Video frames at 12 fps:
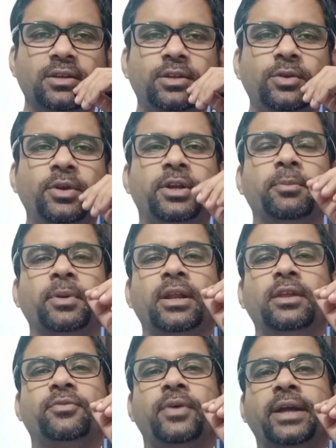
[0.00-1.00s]
you will
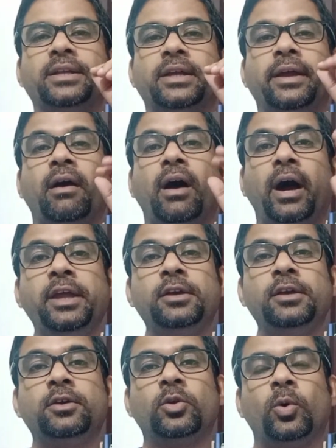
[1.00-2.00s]
typically find a high
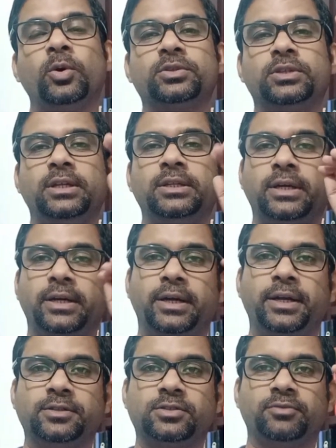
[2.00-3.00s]
growth in the
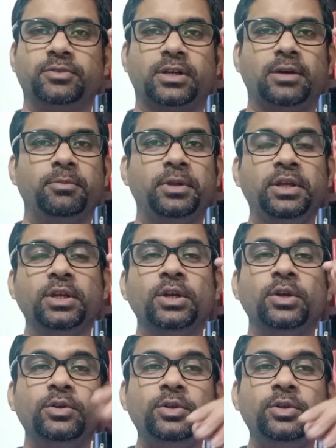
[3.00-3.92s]
earnings of the company